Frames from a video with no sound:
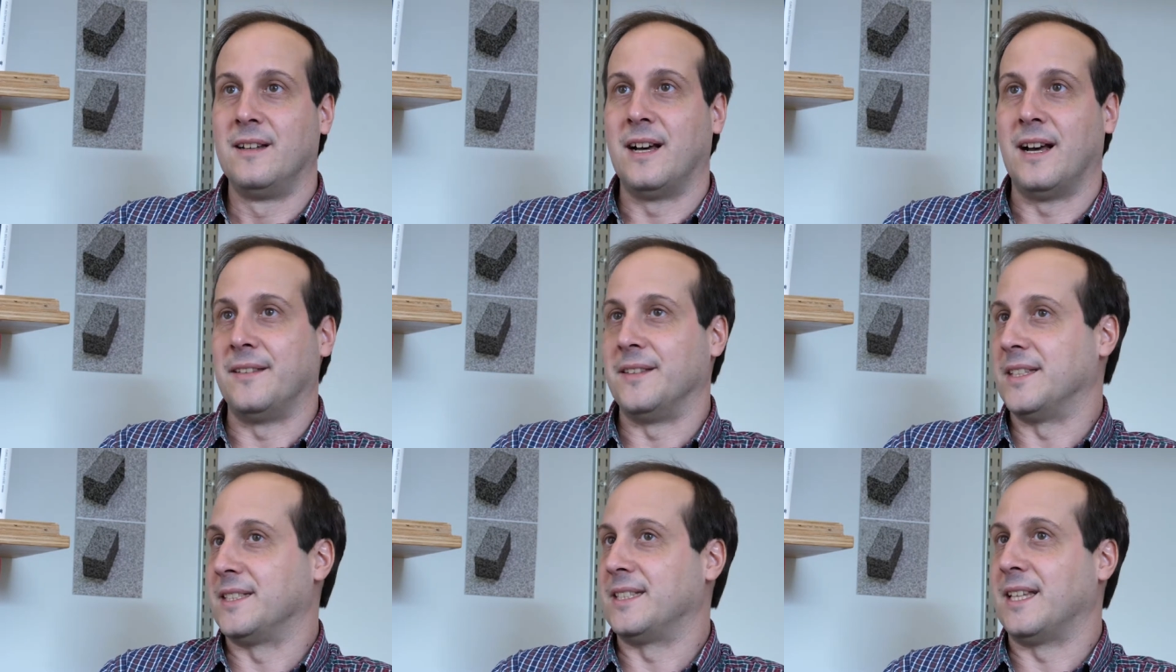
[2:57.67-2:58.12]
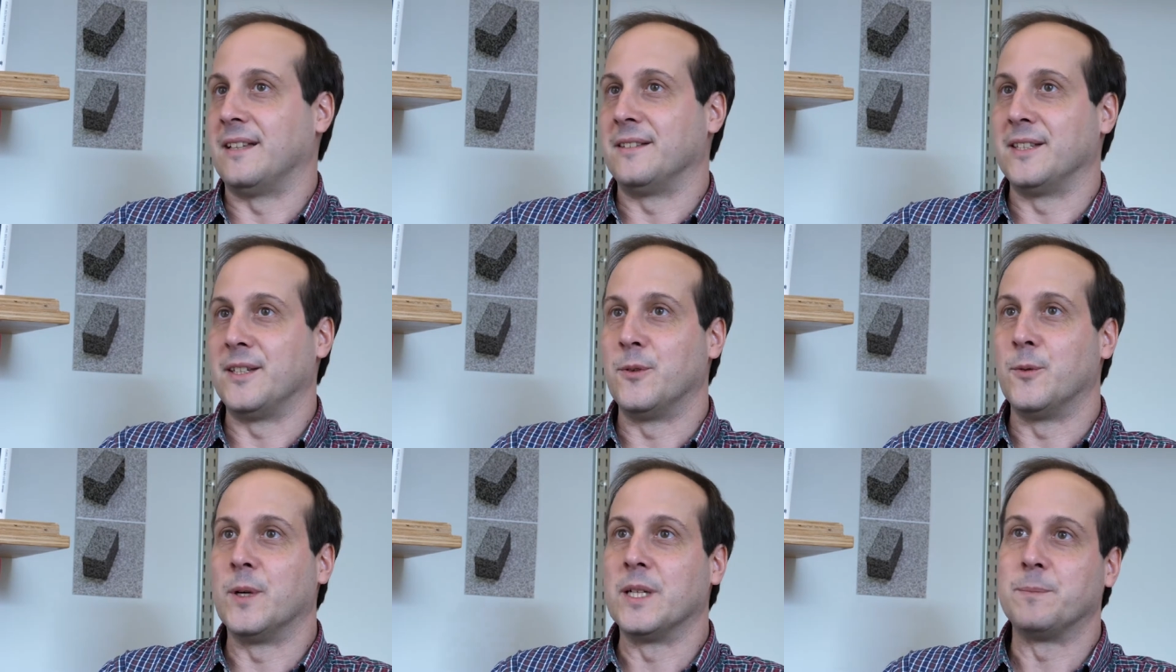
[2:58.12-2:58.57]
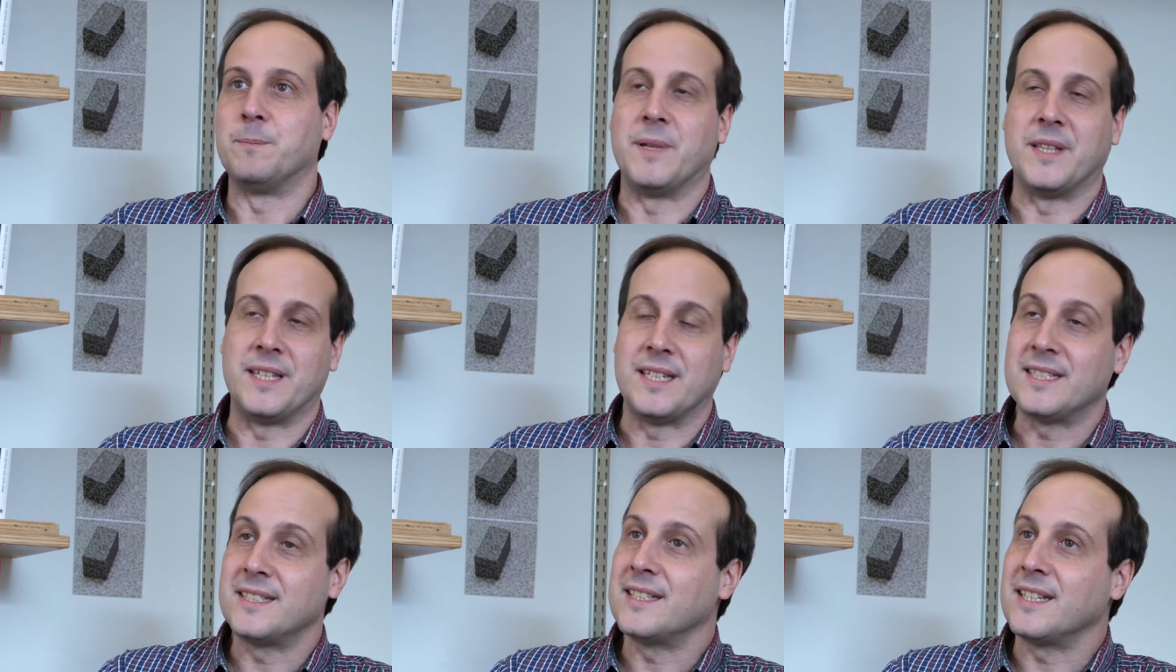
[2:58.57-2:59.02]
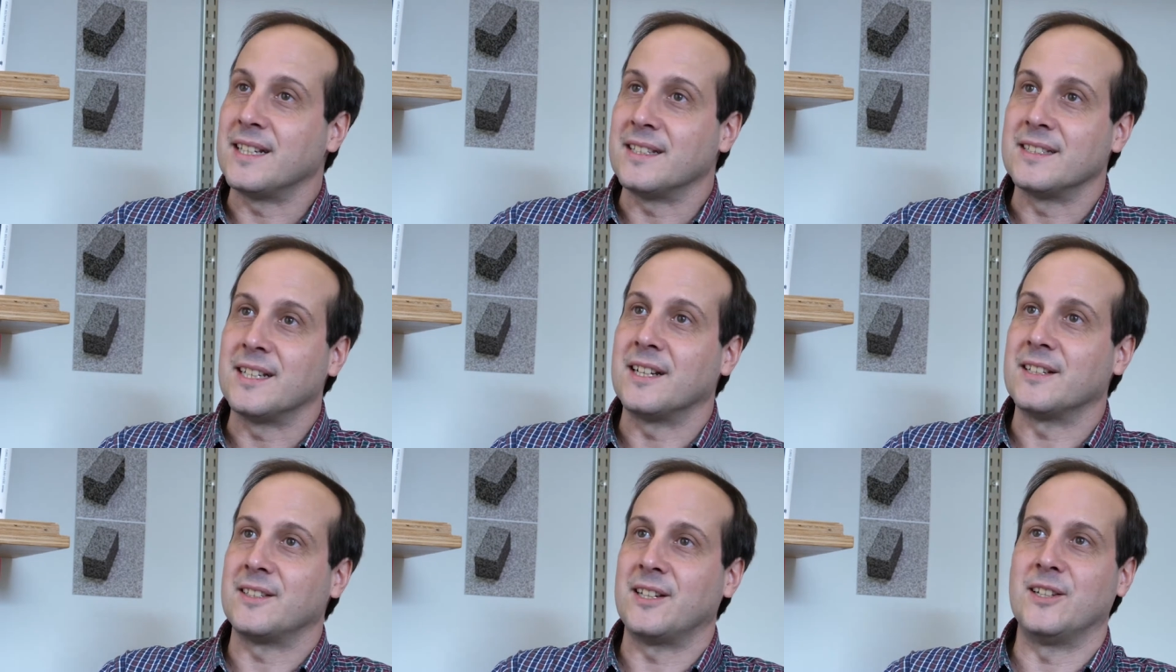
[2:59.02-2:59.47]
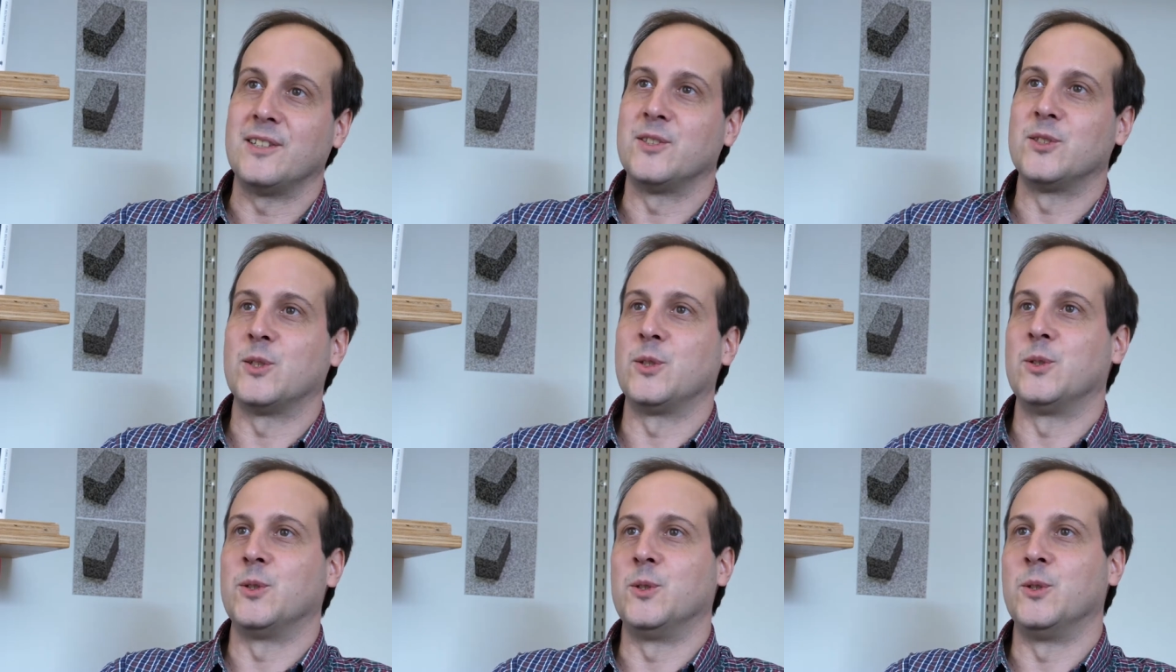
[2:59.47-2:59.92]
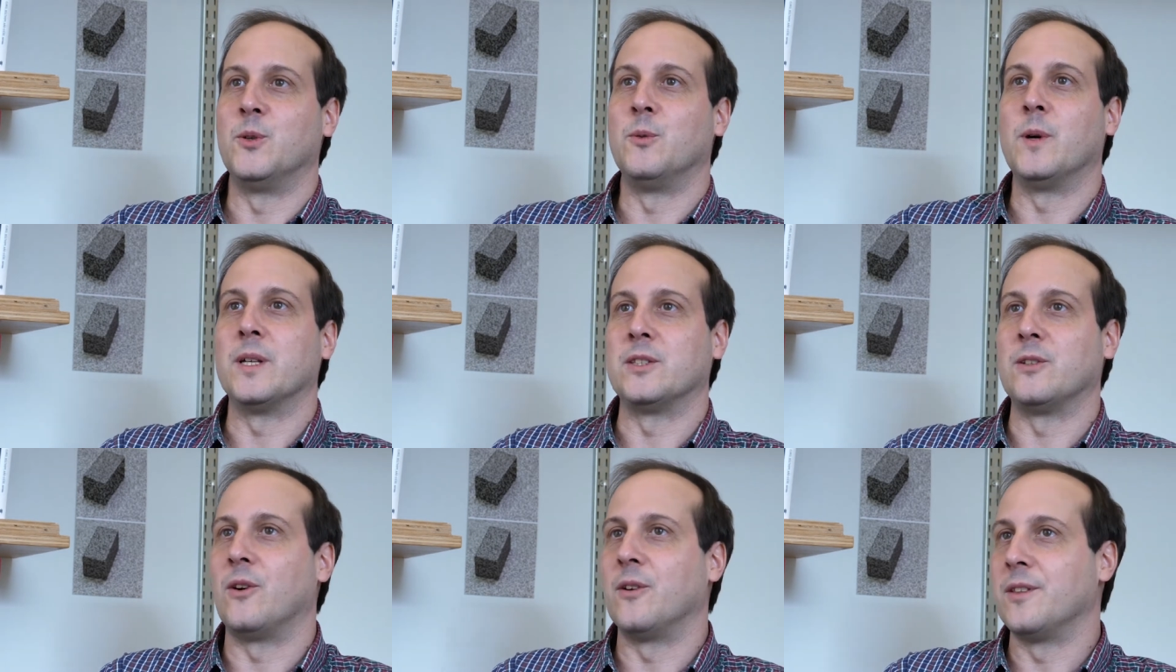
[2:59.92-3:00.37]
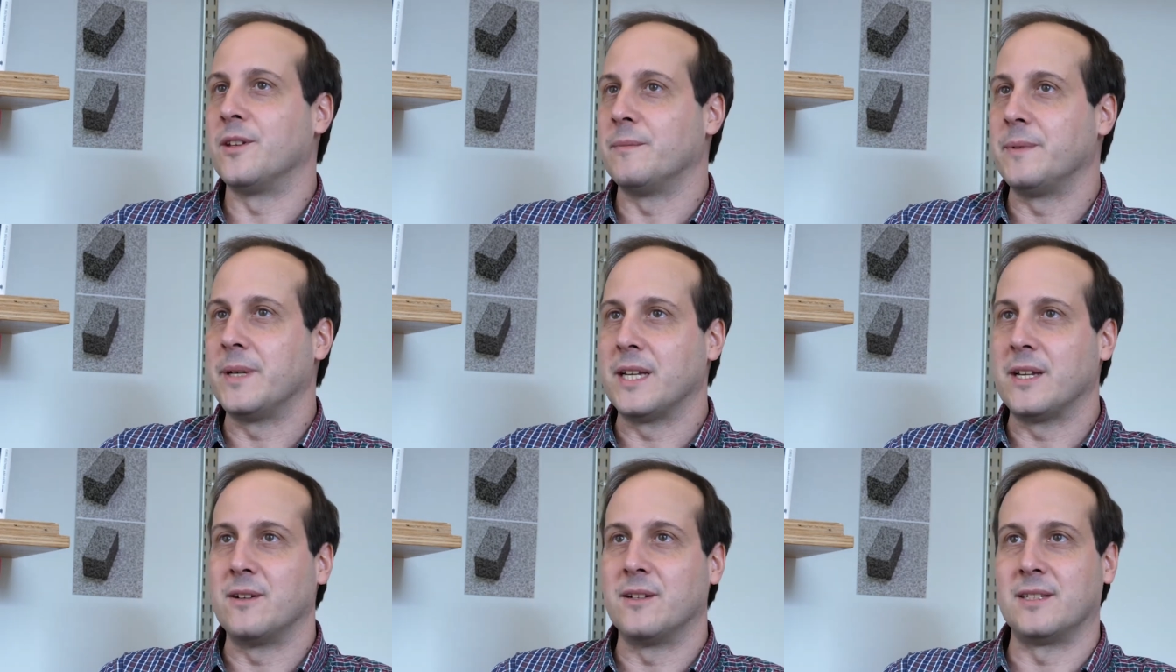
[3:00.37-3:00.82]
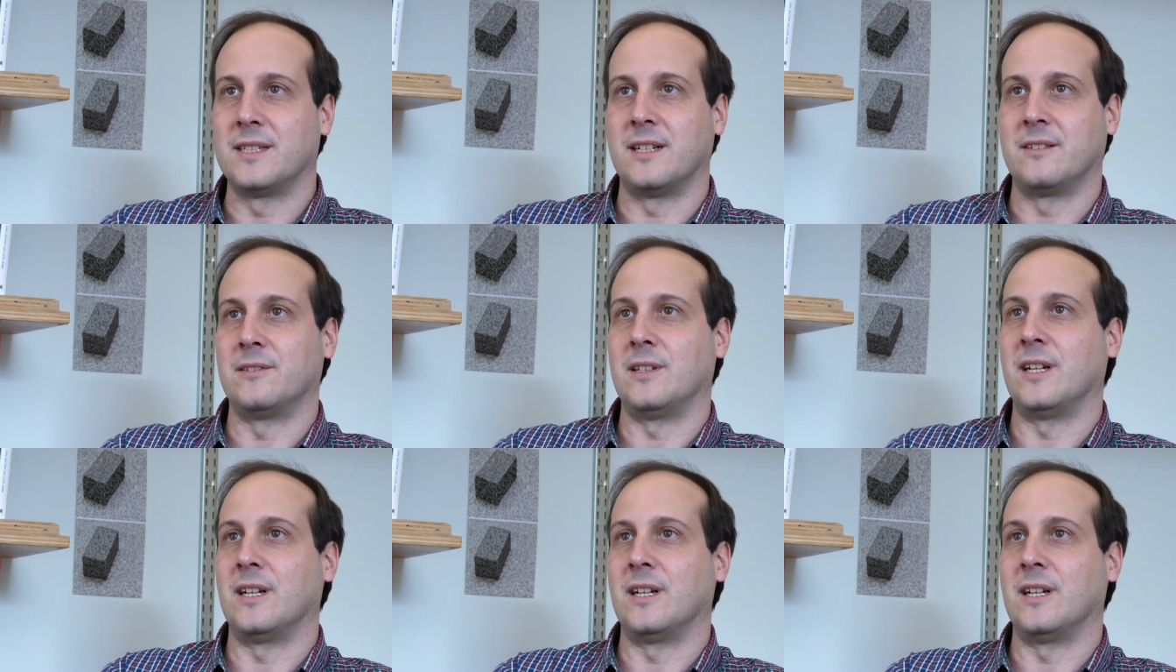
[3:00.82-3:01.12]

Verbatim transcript: understanding what pedestrians are trying to do, what other vehicles are